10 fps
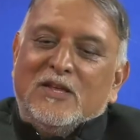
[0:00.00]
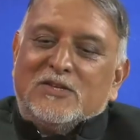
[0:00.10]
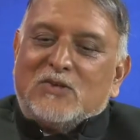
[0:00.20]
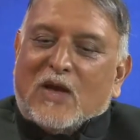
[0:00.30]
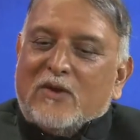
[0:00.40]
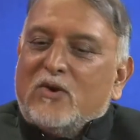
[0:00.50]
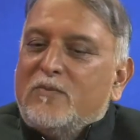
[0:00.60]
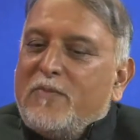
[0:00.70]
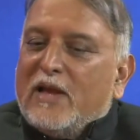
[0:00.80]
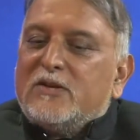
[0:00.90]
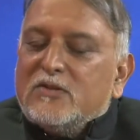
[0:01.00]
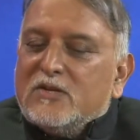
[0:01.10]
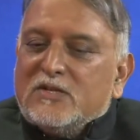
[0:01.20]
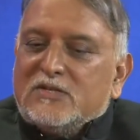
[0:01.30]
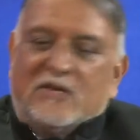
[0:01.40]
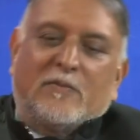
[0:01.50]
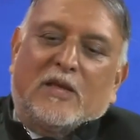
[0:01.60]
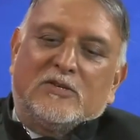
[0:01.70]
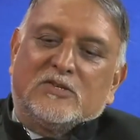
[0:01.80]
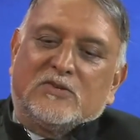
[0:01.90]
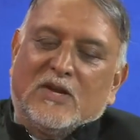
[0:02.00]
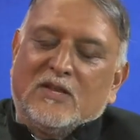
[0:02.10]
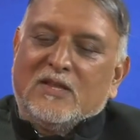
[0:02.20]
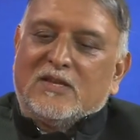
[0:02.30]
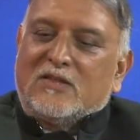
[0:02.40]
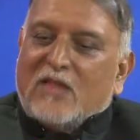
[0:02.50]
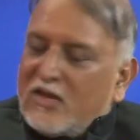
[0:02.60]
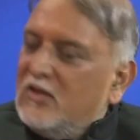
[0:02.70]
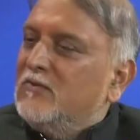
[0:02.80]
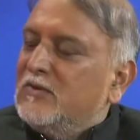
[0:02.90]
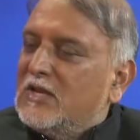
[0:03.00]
So I wrote back to the district magistrate that thank you for